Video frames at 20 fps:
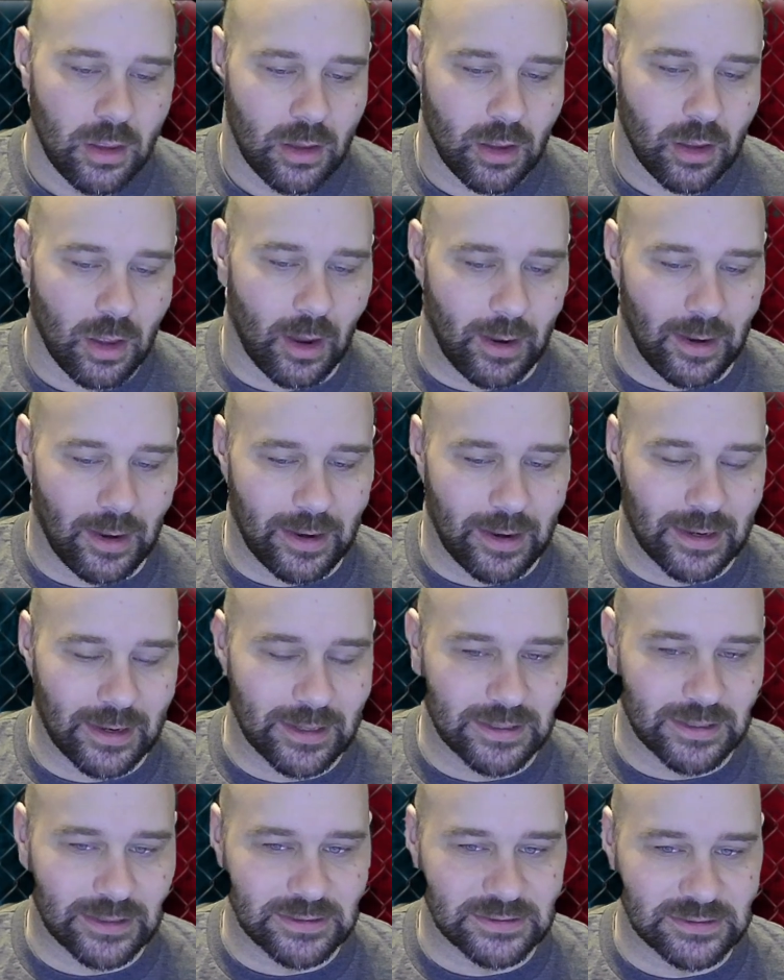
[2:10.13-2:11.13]

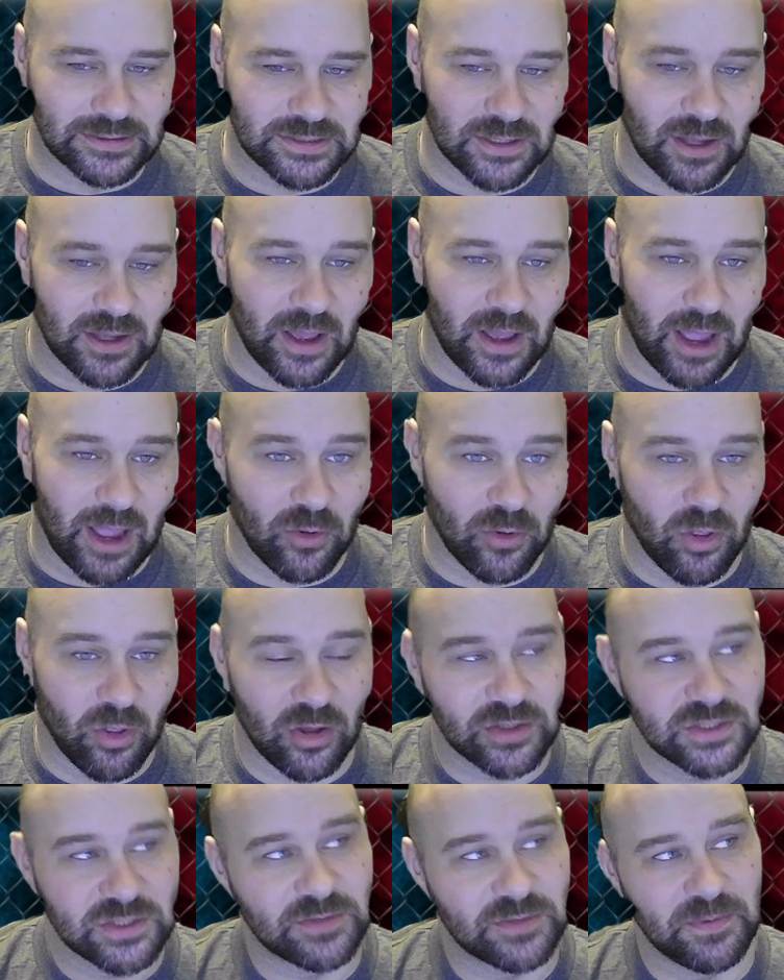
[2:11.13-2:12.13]
And I will
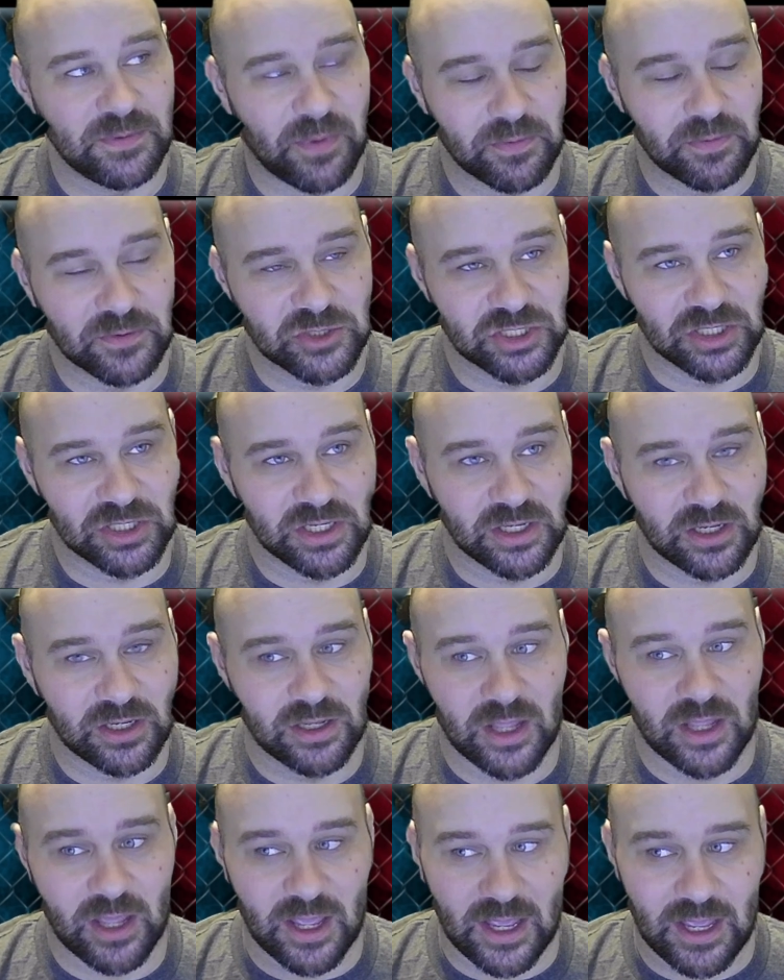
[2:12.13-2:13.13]
also be publishing
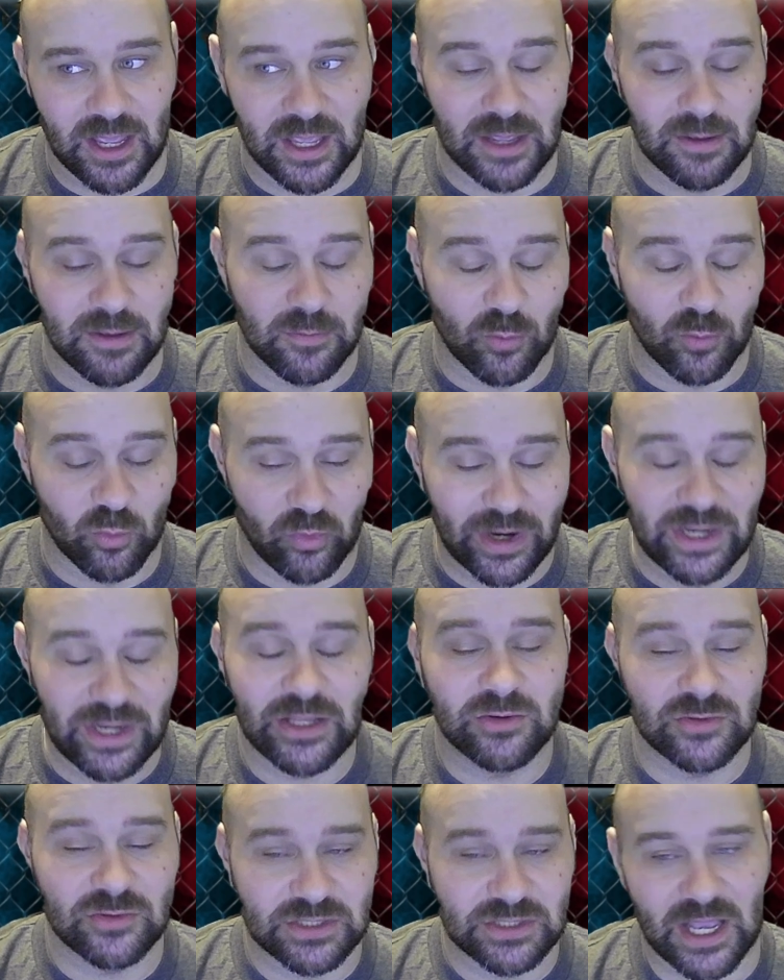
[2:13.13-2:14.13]
a
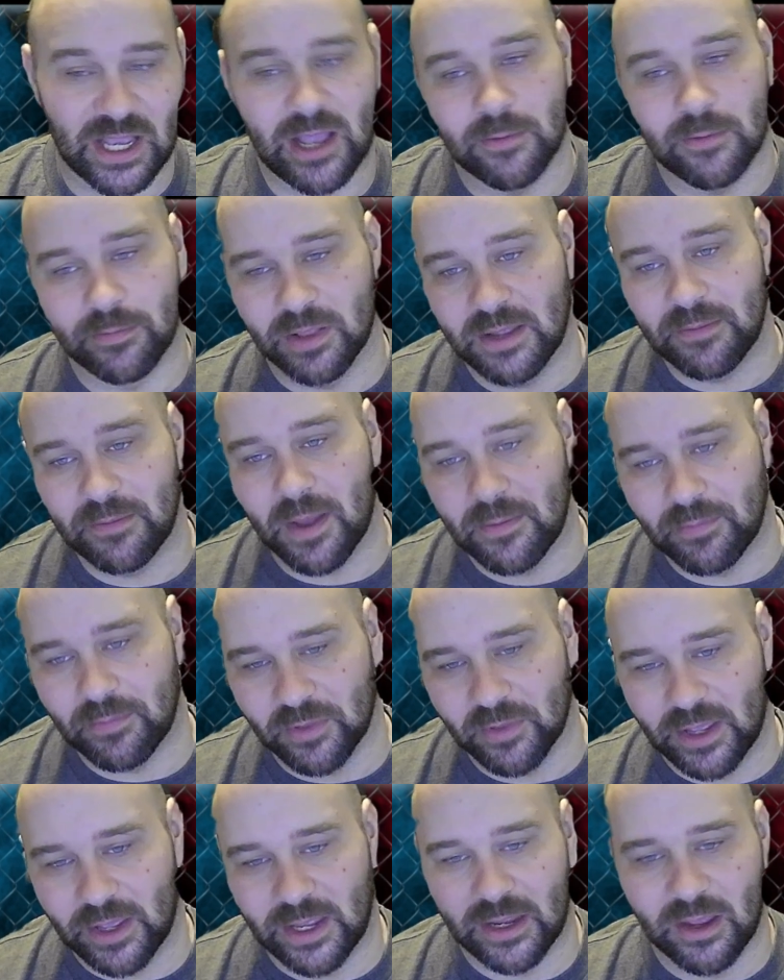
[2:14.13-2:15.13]
radio-style
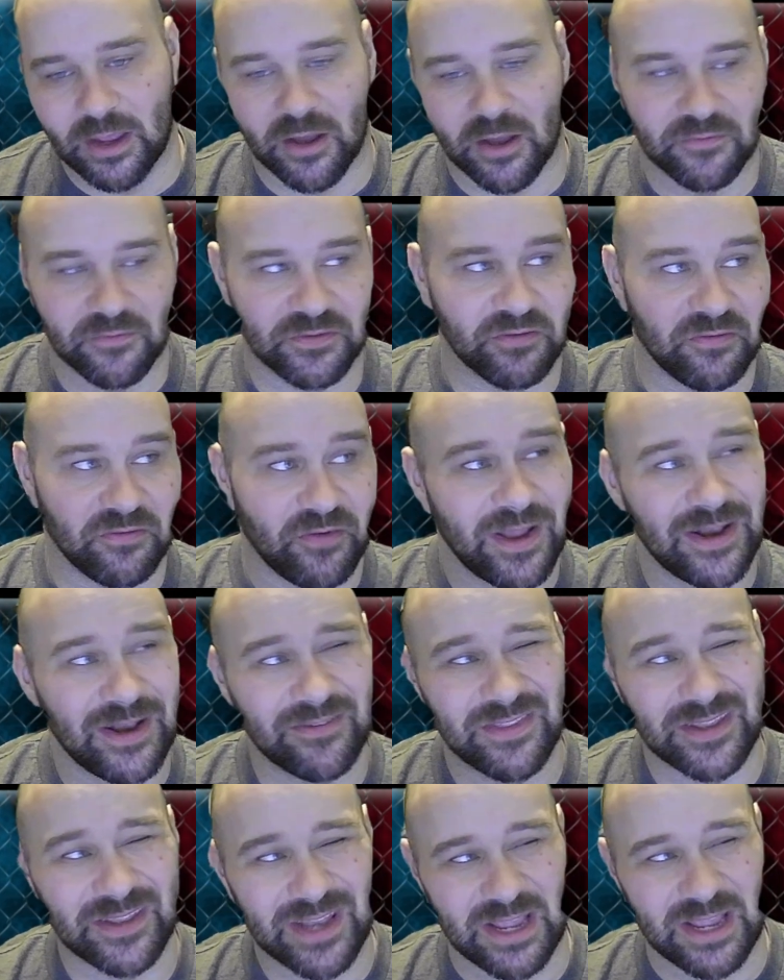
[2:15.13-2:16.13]
play-by-play of the fight of
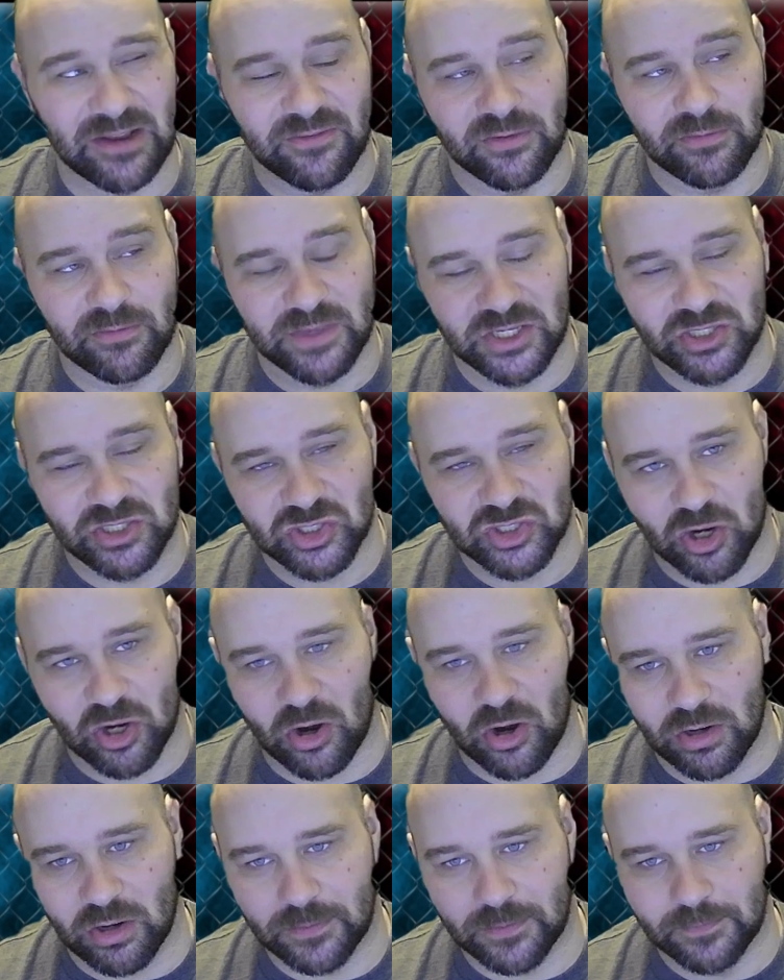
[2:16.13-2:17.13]
the night from each
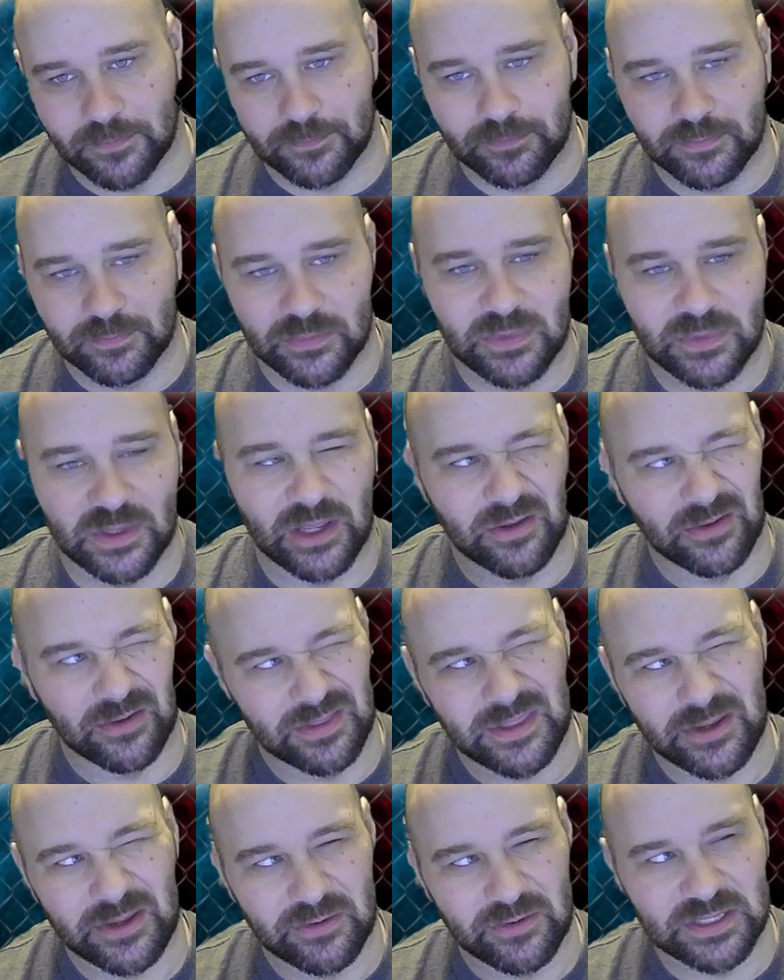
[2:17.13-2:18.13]
card. Now, in
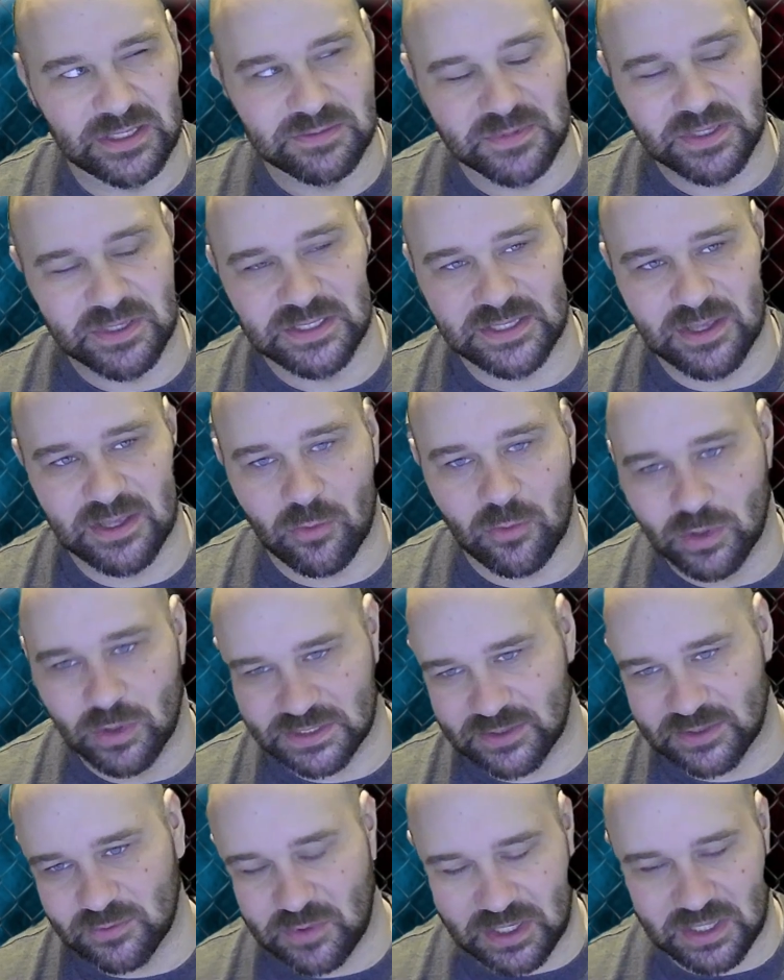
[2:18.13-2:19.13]
theory, this means that once
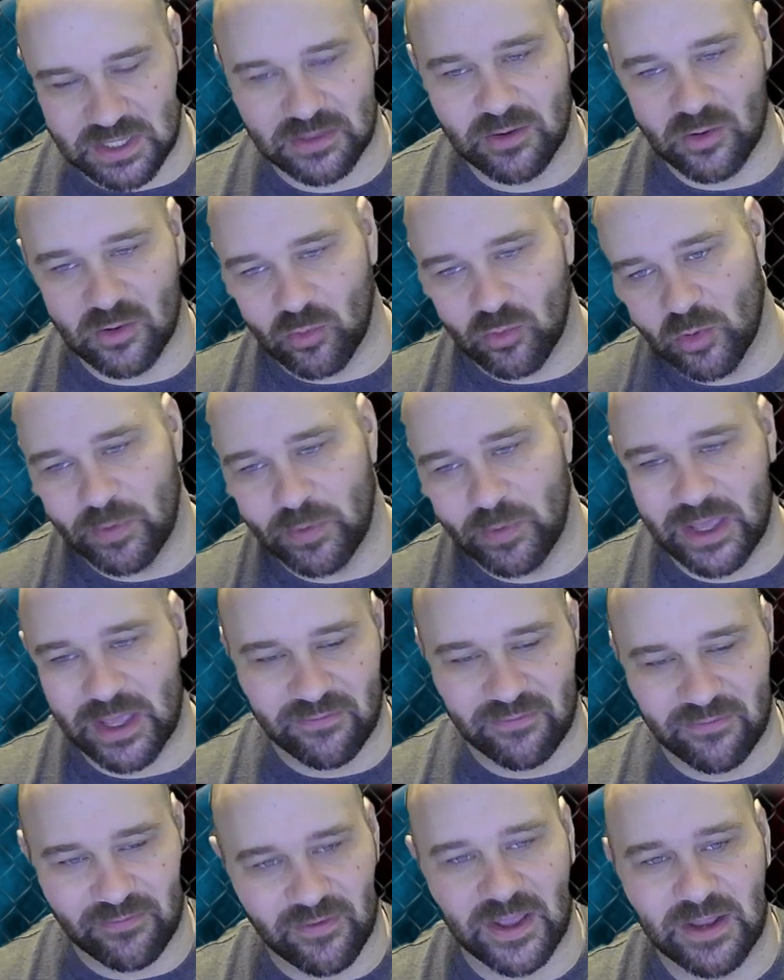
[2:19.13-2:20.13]
a week there will be a
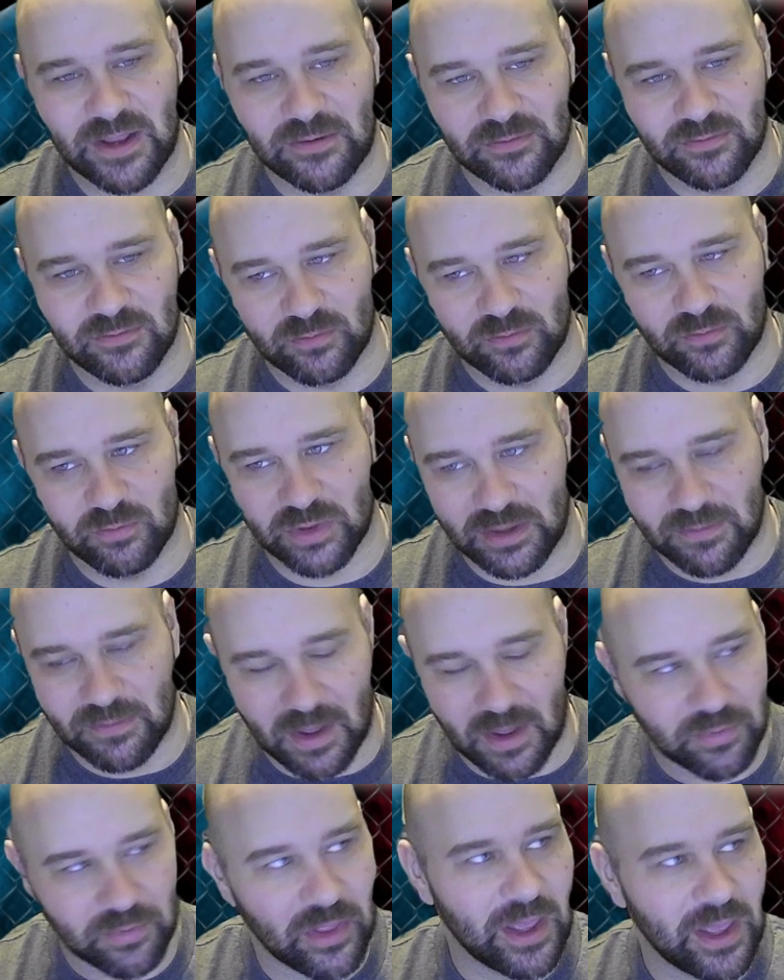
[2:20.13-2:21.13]
fight
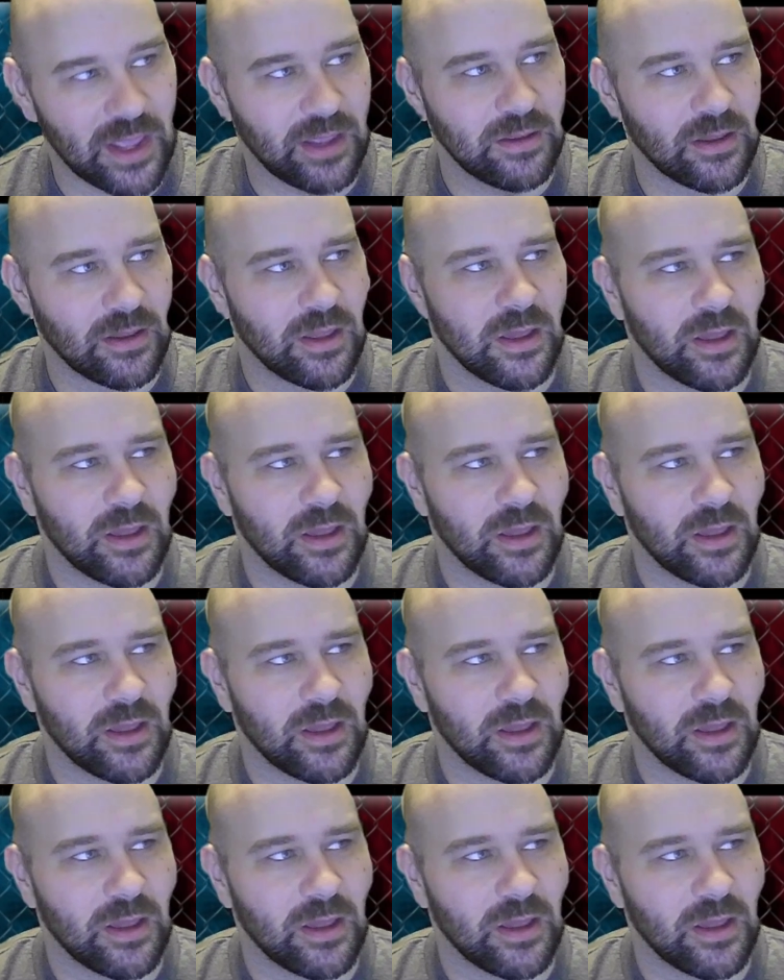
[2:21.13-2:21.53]
play-by-play.